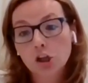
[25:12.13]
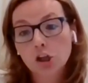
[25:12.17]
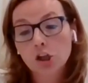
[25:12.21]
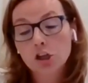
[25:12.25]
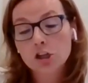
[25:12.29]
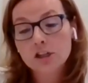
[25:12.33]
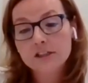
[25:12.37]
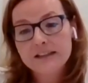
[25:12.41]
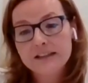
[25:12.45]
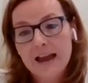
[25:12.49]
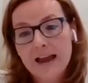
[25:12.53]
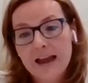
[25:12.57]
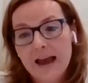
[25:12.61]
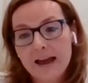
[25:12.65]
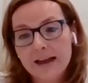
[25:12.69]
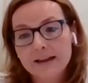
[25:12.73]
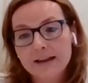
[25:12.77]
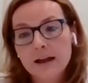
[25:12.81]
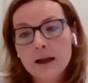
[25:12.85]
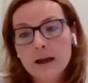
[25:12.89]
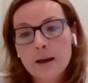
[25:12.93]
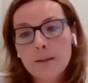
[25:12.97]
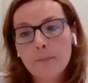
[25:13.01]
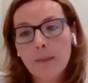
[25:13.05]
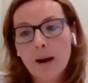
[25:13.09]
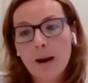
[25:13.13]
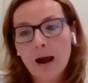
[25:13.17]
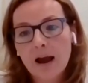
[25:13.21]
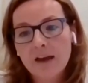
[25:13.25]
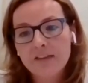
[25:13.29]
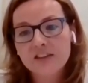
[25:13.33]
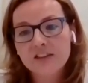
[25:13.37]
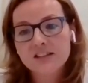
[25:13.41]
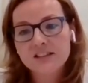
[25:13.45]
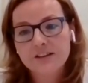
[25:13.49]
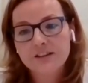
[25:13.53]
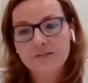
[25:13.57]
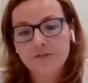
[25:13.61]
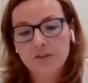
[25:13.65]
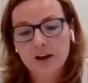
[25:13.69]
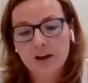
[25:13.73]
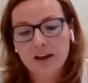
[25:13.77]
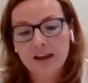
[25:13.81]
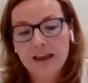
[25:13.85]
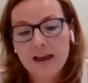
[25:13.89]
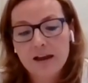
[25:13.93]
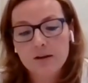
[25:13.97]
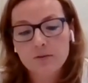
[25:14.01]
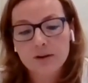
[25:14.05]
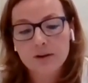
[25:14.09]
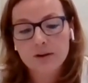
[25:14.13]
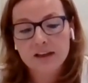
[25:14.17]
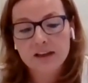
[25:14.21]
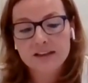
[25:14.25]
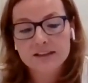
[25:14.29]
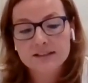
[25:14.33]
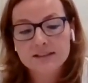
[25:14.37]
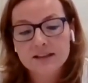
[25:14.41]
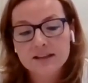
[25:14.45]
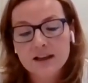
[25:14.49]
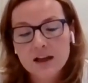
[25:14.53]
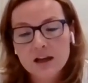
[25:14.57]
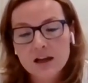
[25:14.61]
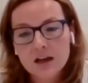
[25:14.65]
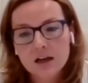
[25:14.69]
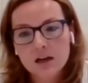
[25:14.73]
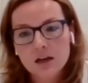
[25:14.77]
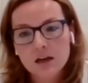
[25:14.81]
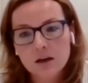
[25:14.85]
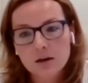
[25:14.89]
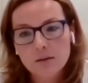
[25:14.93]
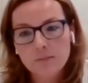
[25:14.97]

are looked at by the different counties.